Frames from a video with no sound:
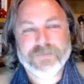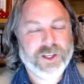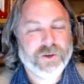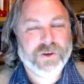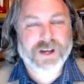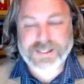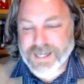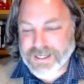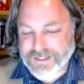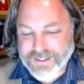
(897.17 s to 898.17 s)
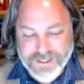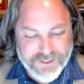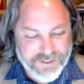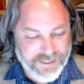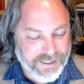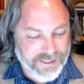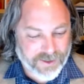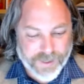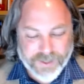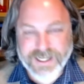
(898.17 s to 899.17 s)
you contacted us
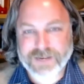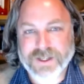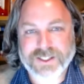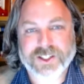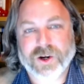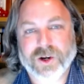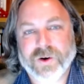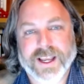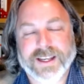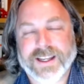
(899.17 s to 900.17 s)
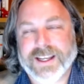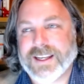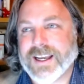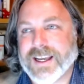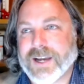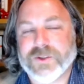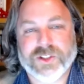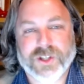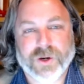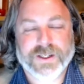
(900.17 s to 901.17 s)
about 10 months ago, and I was so